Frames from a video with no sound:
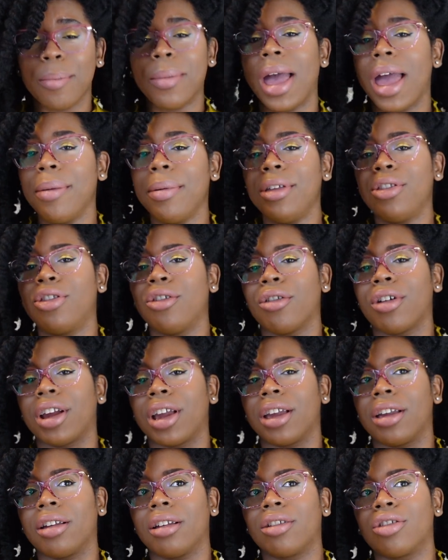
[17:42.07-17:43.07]
maybe
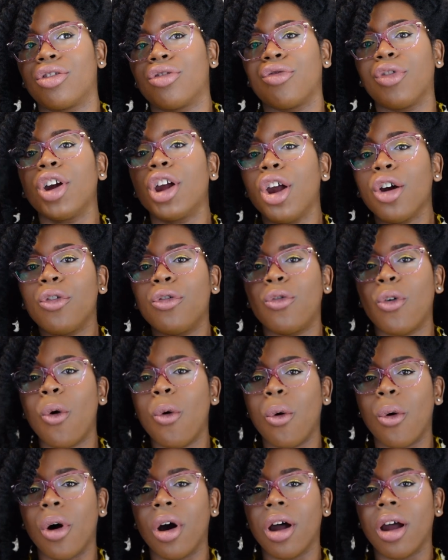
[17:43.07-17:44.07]
three, three or
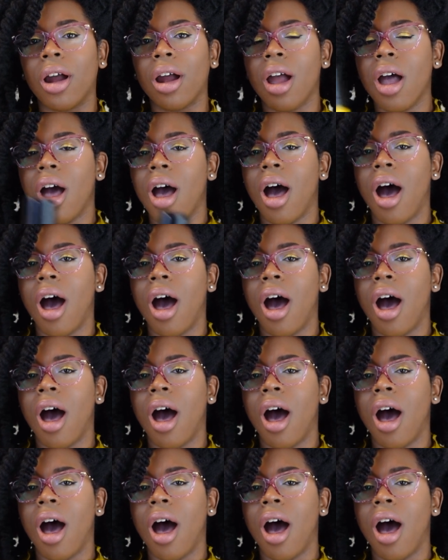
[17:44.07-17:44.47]
four.